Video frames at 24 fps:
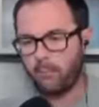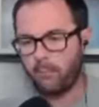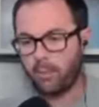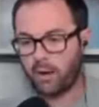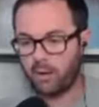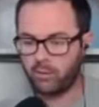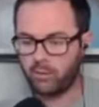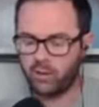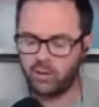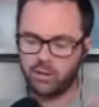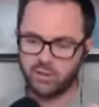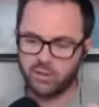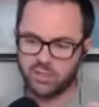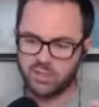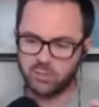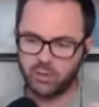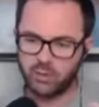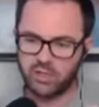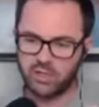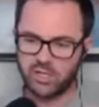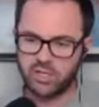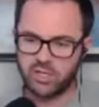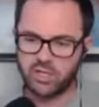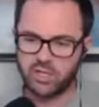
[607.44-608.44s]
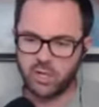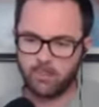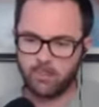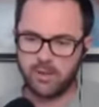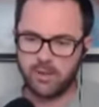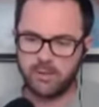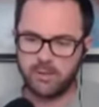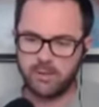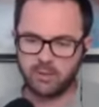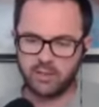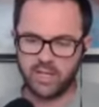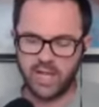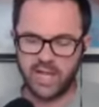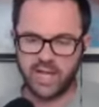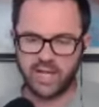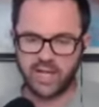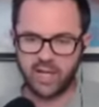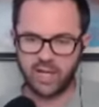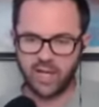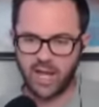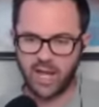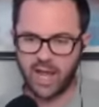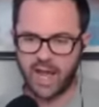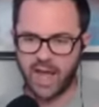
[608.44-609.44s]
but I really just wanted to show people like
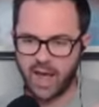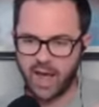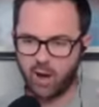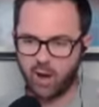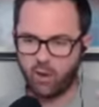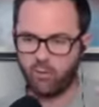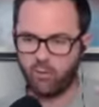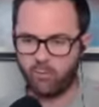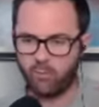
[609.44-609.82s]
how